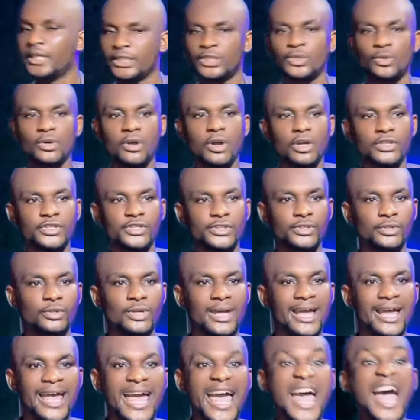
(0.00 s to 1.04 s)
It will cost
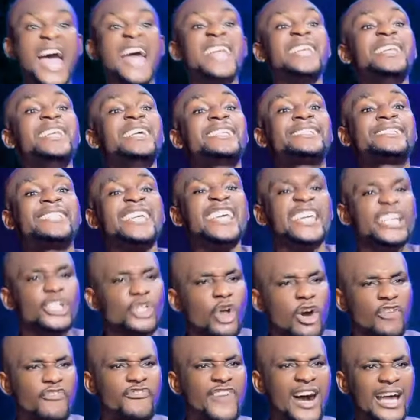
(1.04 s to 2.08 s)
you.
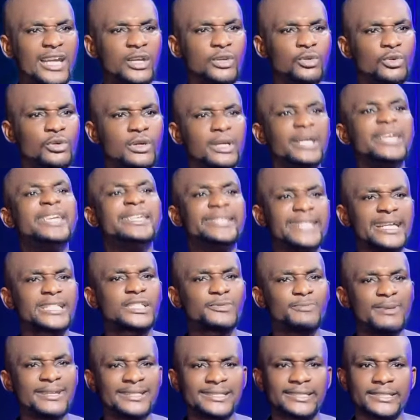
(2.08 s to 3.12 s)
Anything of value is
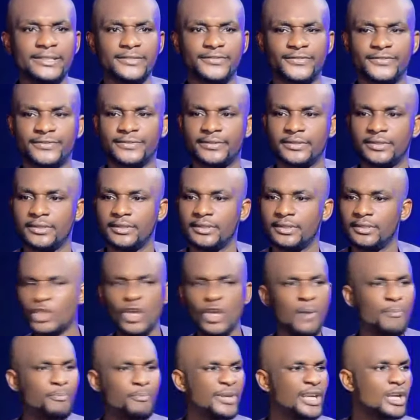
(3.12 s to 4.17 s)
expensive. You
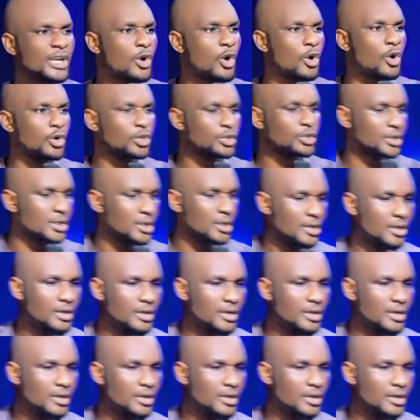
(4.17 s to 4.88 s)
don't pick gold